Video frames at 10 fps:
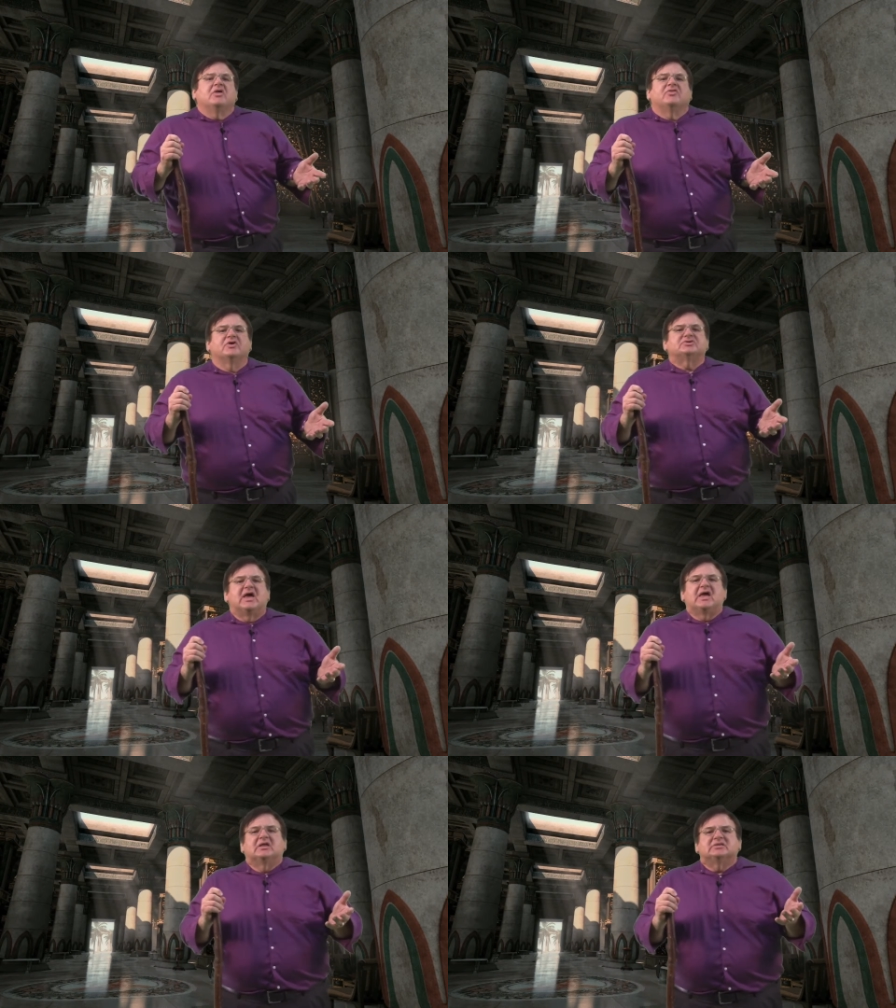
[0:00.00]
There's
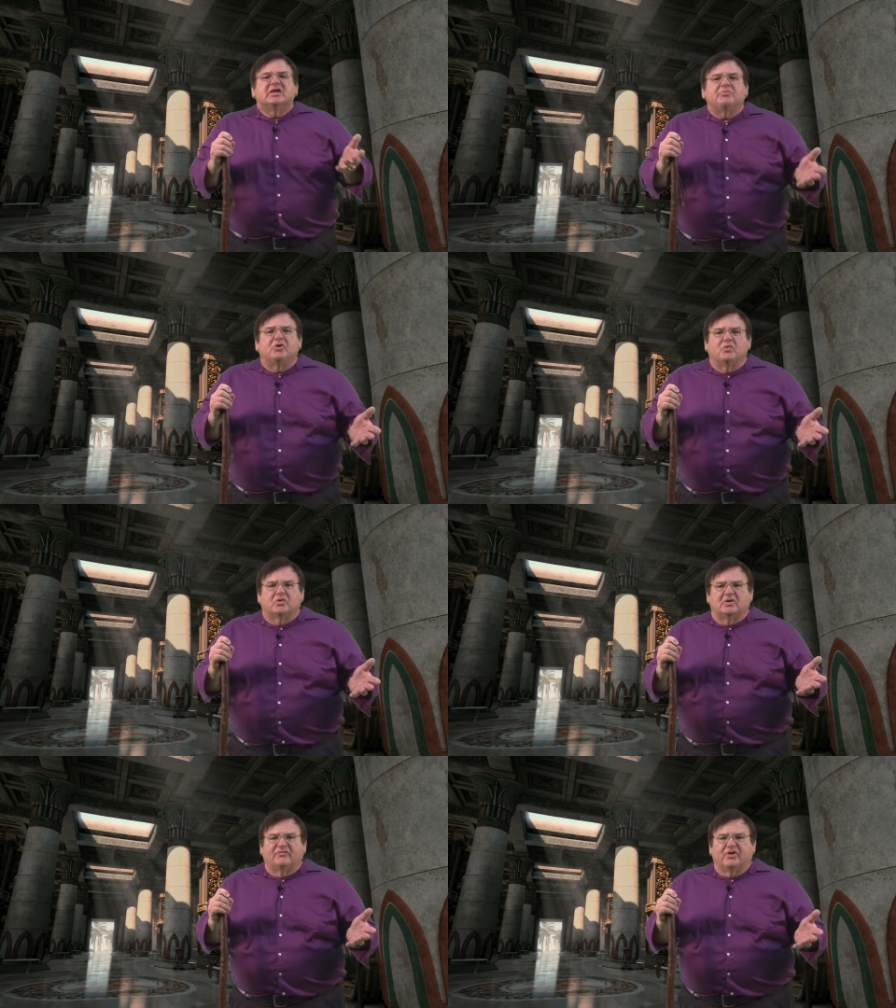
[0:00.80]
a liberal
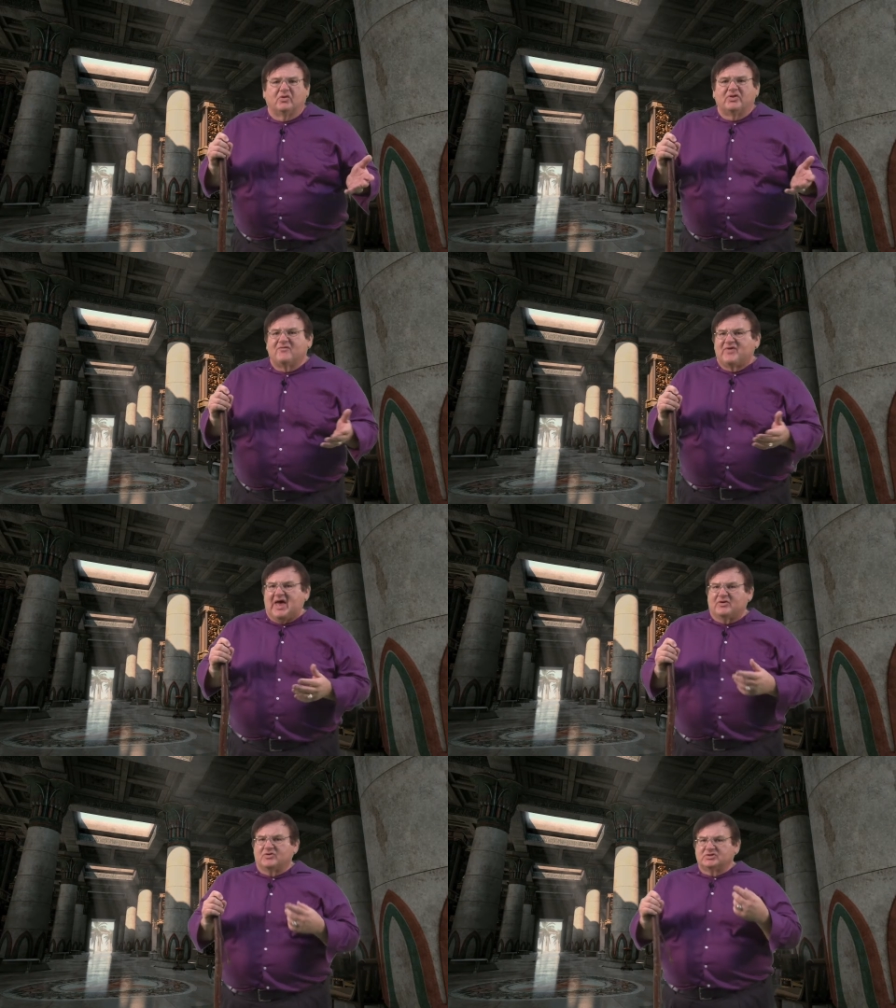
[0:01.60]
worldview that
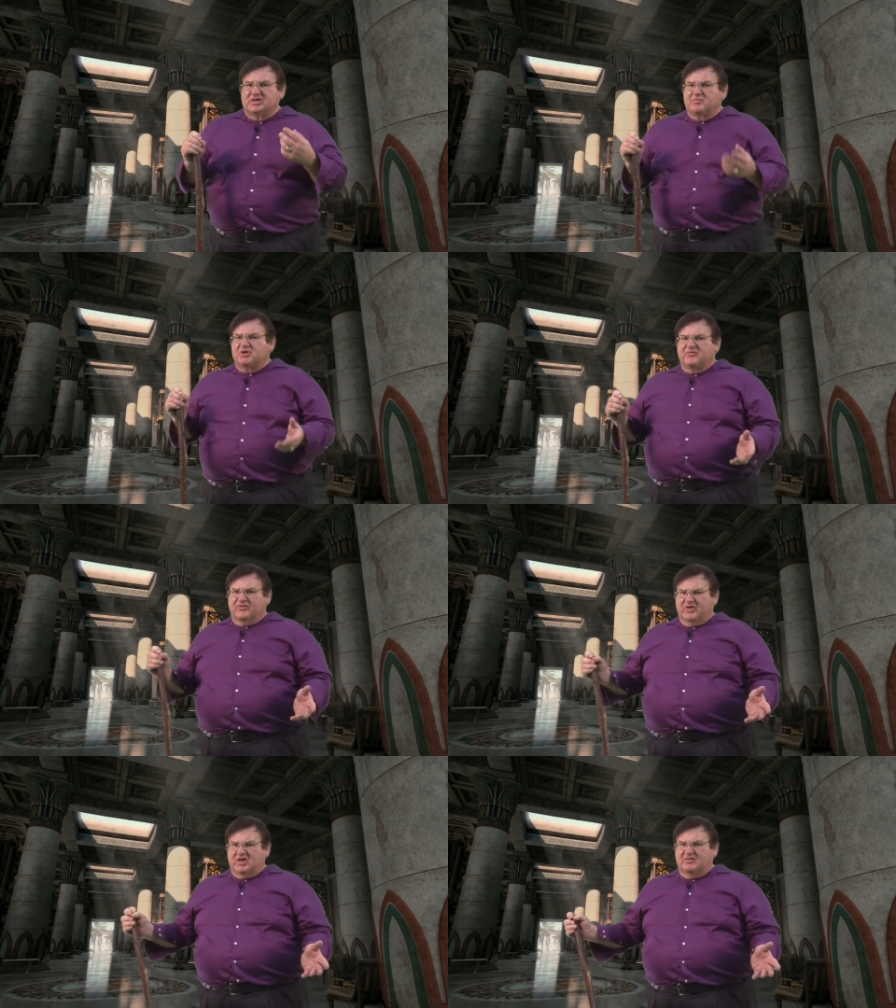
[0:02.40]
values liberty
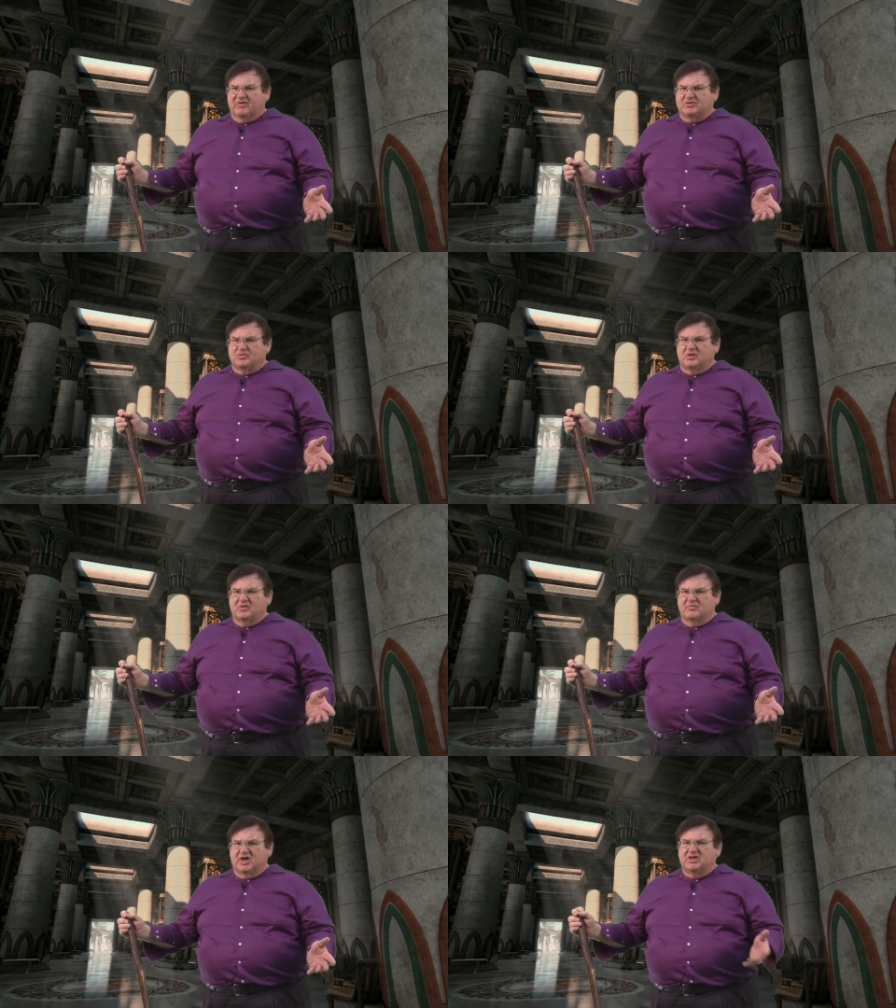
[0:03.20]
for the individual